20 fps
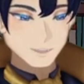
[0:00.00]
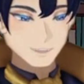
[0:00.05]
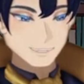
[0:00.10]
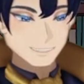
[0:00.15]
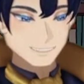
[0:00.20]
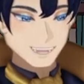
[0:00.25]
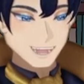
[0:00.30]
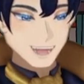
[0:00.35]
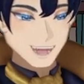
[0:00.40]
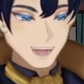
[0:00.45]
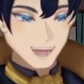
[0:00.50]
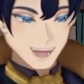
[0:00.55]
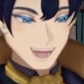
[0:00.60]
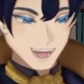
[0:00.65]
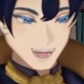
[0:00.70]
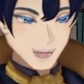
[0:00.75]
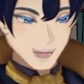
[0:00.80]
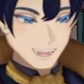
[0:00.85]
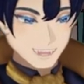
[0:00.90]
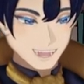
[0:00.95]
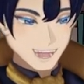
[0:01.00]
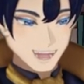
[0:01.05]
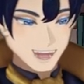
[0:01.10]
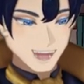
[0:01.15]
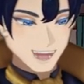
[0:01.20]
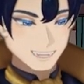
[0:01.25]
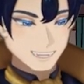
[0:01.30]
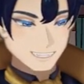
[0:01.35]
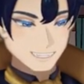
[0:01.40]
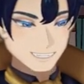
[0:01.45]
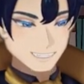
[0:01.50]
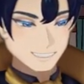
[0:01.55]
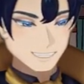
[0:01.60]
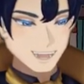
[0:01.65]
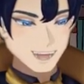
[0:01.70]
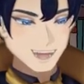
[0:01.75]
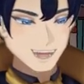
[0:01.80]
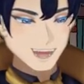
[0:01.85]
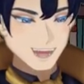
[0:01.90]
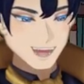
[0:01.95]
"San Salvatore,"
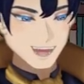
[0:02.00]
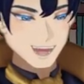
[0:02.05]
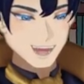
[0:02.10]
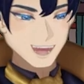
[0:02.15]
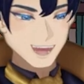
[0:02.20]
said the man,